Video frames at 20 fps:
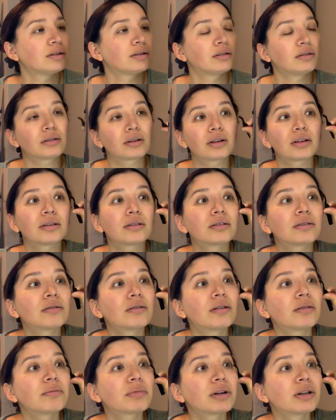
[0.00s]
Okay, so
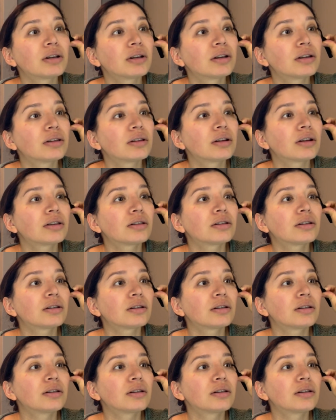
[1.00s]
I'm gonna attach it